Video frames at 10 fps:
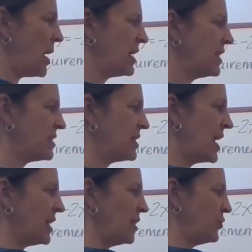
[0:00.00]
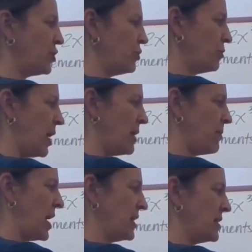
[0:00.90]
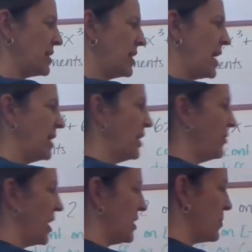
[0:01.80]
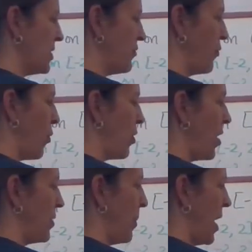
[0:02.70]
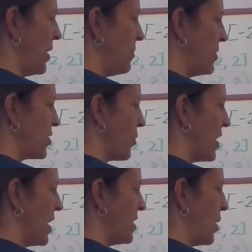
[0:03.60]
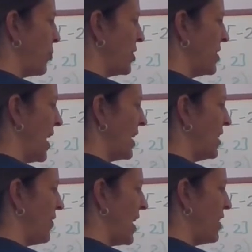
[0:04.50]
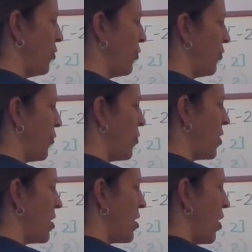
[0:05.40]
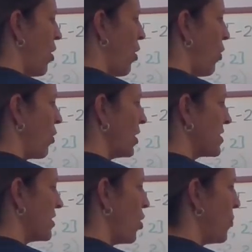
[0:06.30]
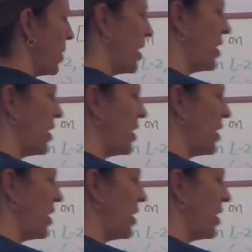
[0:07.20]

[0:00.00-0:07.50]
minus negative 2, right? Minus a negative gets me 4 on the bottom. So I end up with negative 8 over 4, or a slope